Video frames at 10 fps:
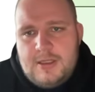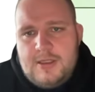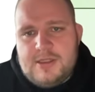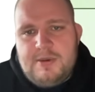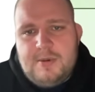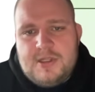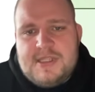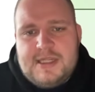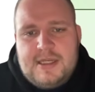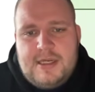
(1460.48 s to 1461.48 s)
So we
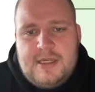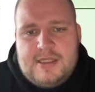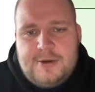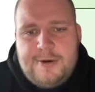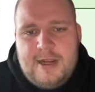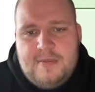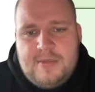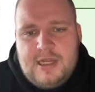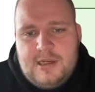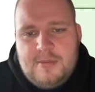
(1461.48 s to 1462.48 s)
wanted to create
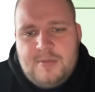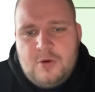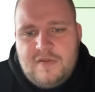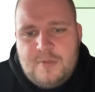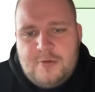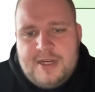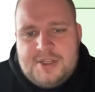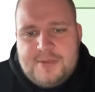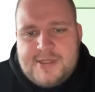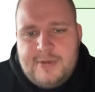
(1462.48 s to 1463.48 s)
a little bit more of a
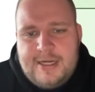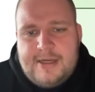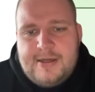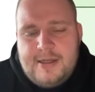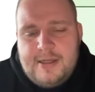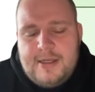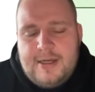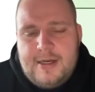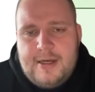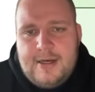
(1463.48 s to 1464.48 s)
bridge between
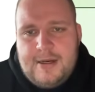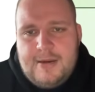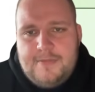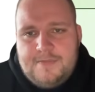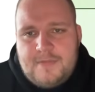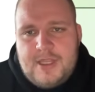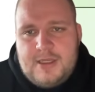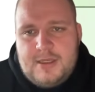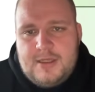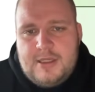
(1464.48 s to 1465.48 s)

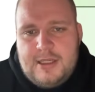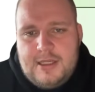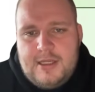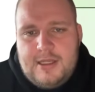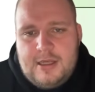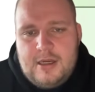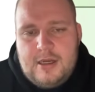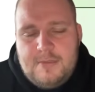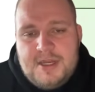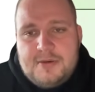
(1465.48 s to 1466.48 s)

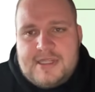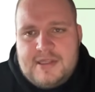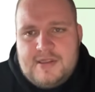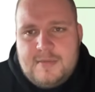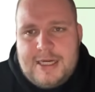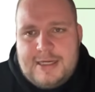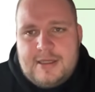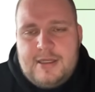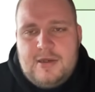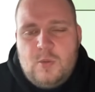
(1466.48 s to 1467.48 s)
the middle centre back
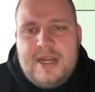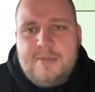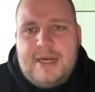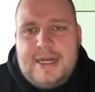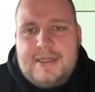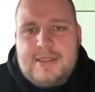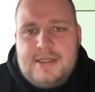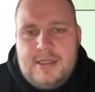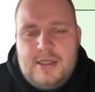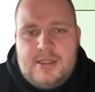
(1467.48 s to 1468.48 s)
and the wing
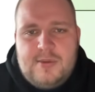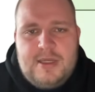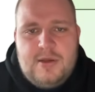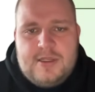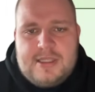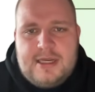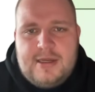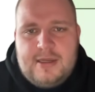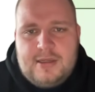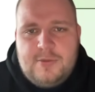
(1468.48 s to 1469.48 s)
backs. So we looked
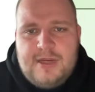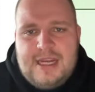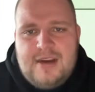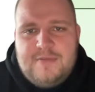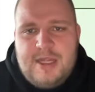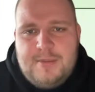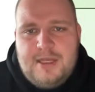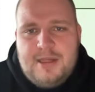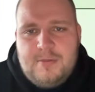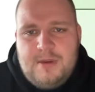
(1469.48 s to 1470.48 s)
at could we have maybe
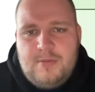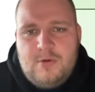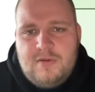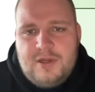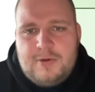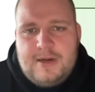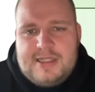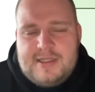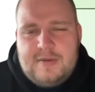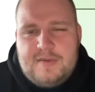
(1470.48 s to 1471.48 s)
a little bit more of an
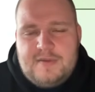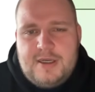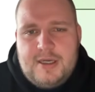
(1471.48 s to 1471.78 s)
aggressive